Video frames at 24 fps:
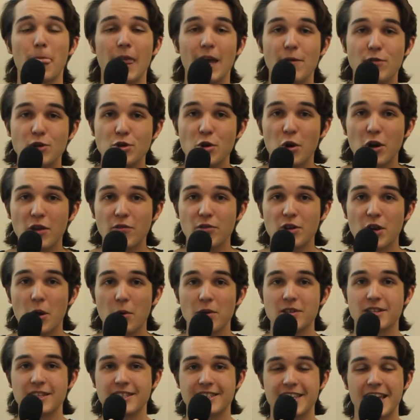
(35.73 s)
If you don't even know
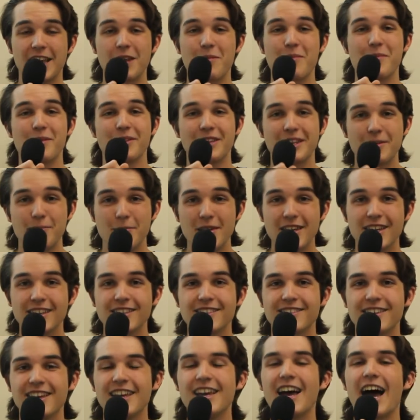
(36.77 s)
what sustainability
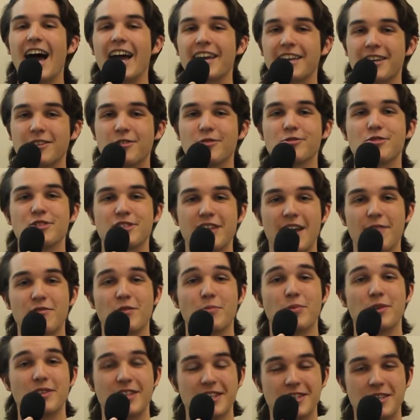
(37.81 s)
means, I guess you'll just have to
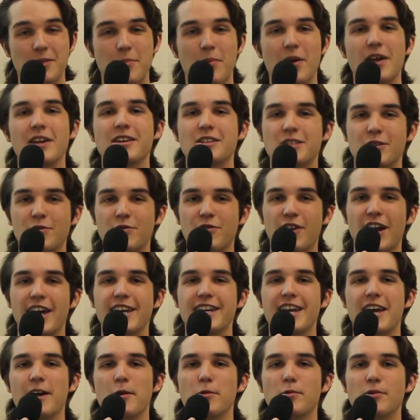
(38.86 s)
participate to
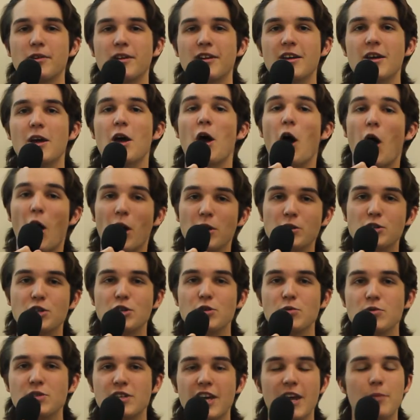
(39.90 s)
find out. On
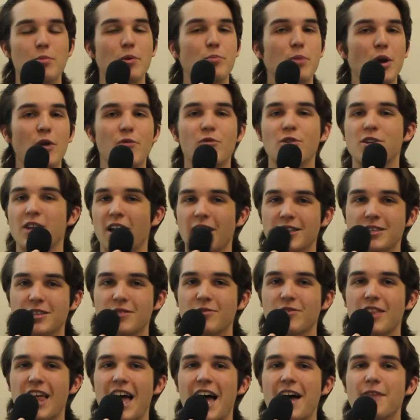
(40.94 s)
Tuesday, prepare for tons
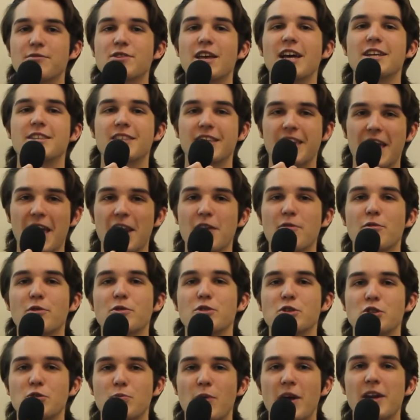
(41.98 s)
of laughs as the Kenny
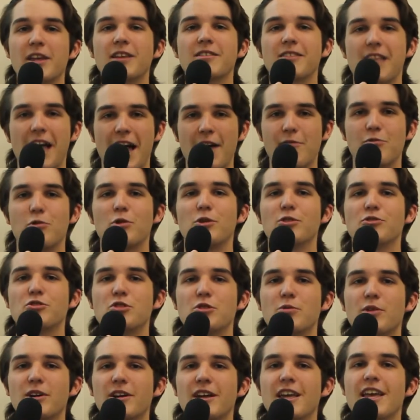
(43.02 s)
vs. Spenny Live World
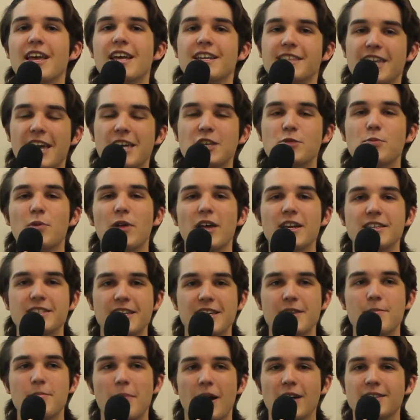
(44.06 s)
Tour takes place
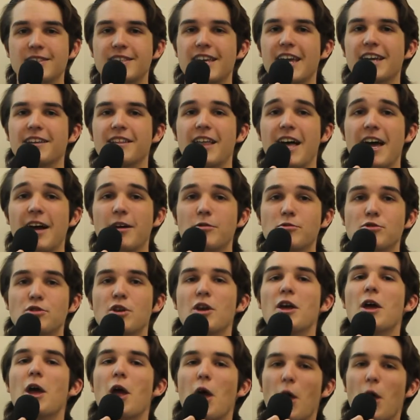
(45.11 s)
in Mustang Lounge.